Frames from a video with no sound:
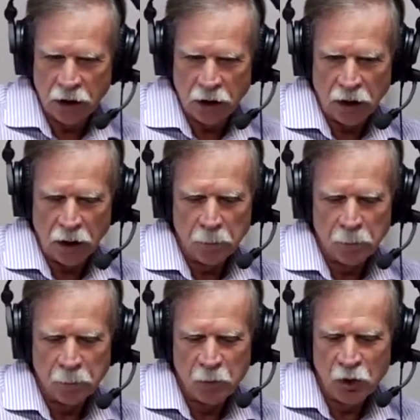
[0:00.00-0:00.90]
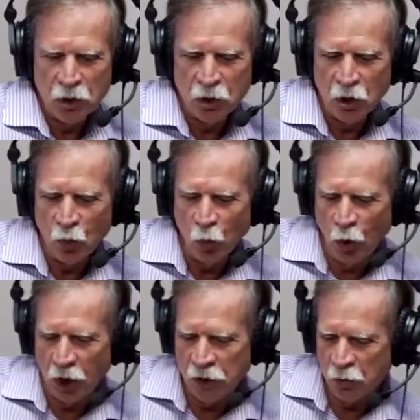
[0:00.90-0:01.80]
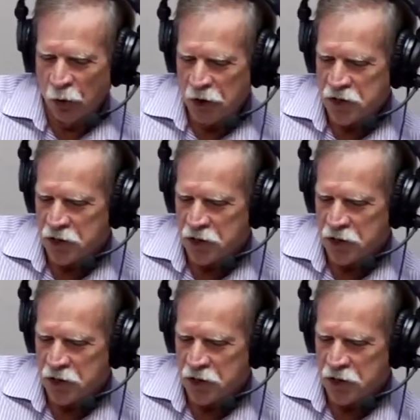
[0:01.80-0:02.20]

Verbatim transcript: Um, one was